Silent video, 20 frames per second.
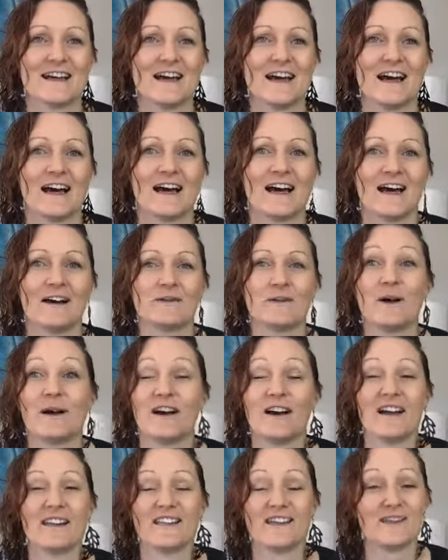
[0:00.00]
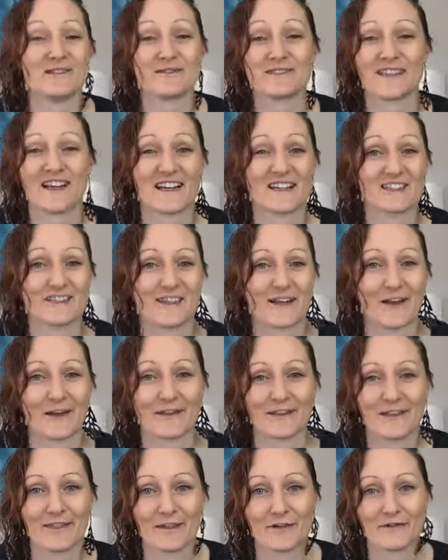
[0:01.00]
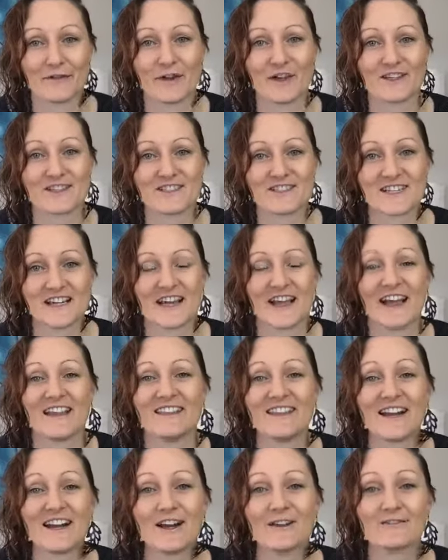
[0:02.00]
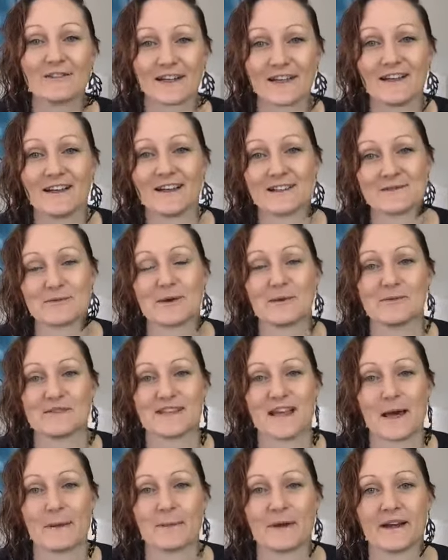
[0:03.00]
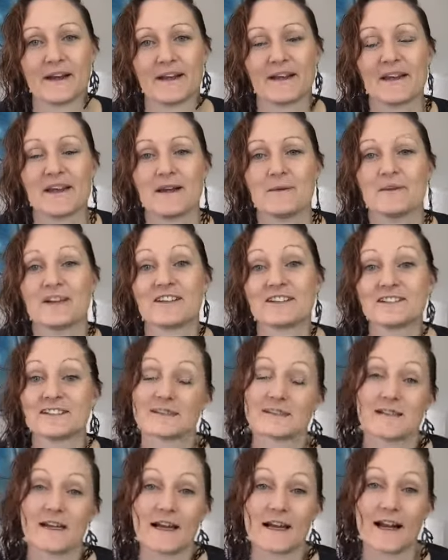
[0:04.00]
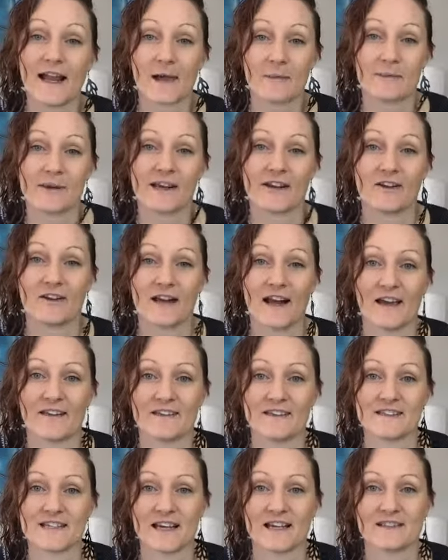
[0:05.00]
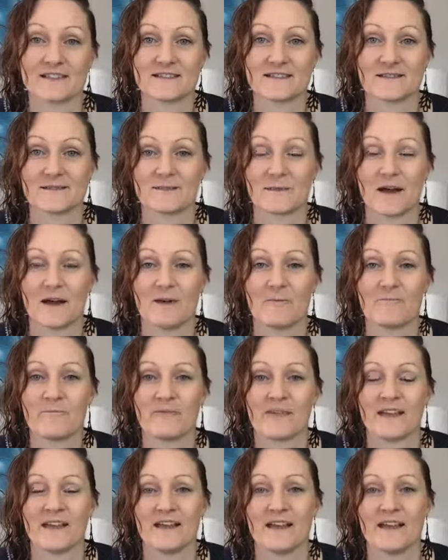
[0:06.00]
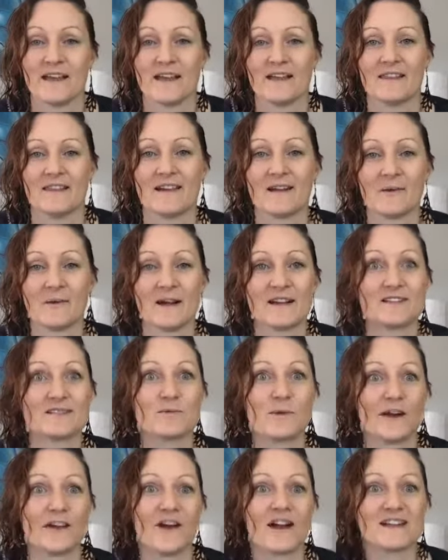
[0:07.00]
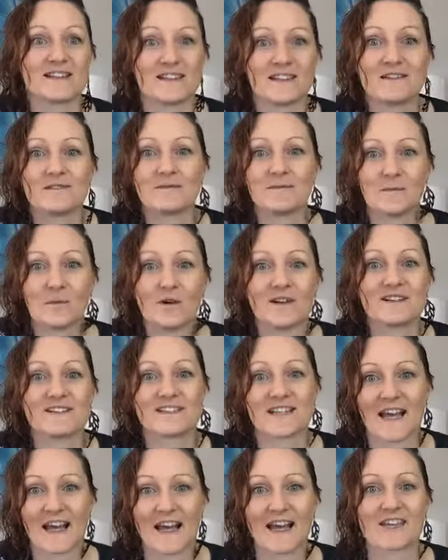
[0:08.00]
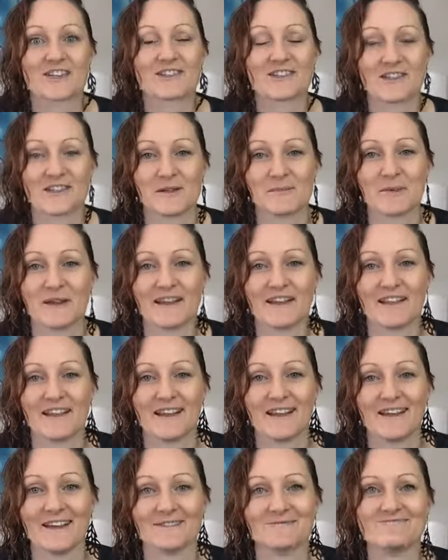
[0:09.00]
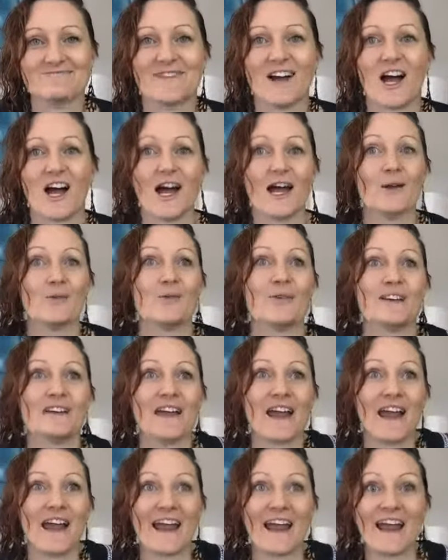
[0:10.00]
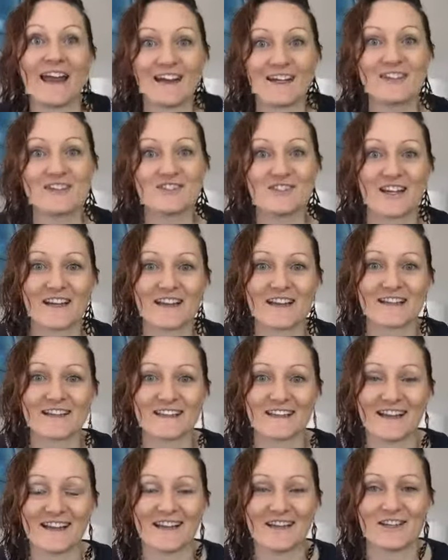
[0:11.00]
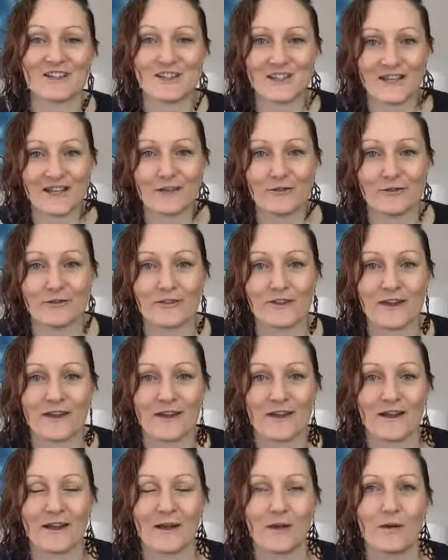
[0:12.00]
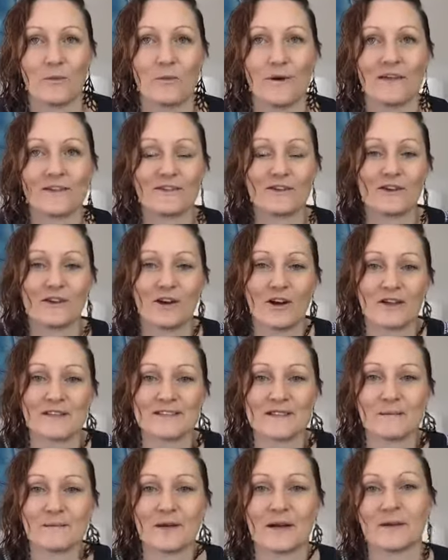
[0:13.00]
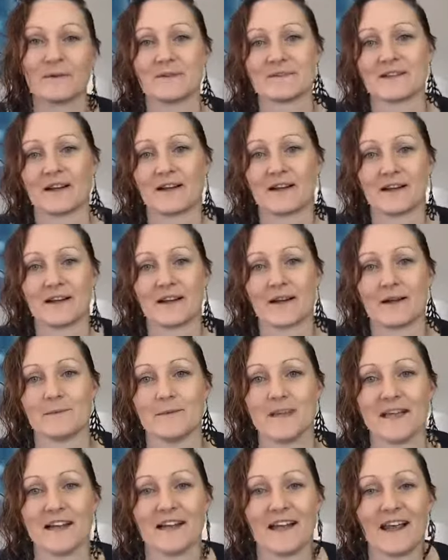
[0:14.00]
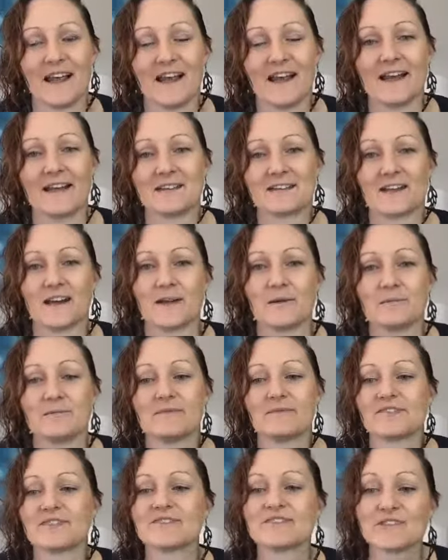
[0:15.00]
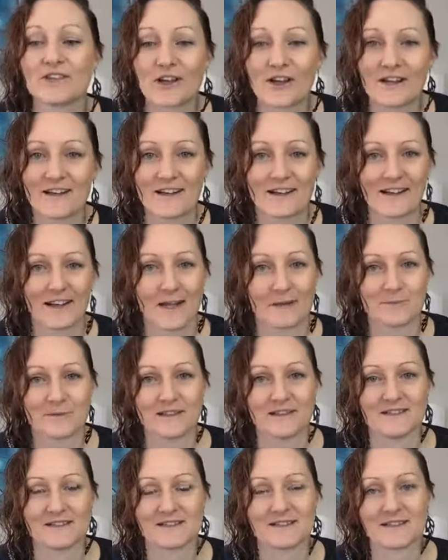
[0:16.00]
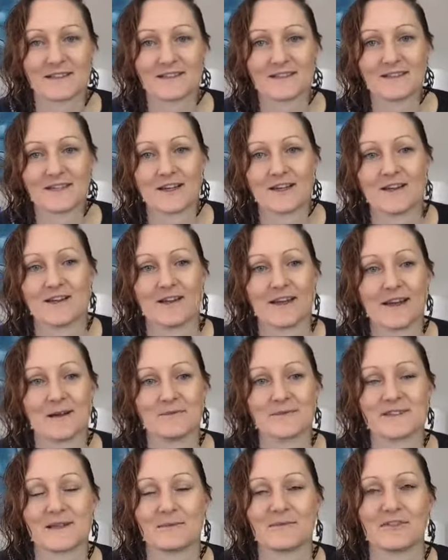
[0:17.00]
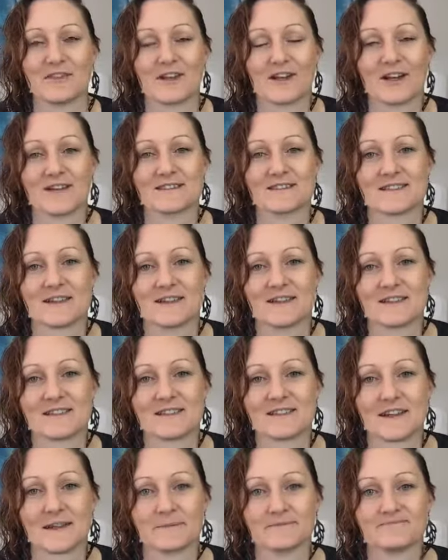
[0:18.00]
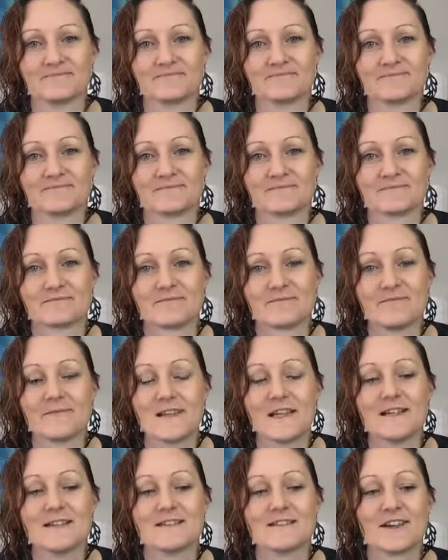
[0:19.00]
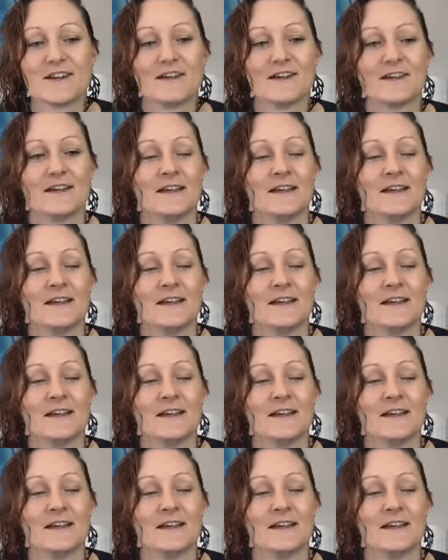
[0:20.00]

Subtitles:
I think it was actually only in the first year. And then I realized what was happening, because it started happening on other days as well. The ones where I didn't want to actually be there, I would energetically shift whether or not somebody was going to come in. And I'm certain it happens to some of you guys that are listening. So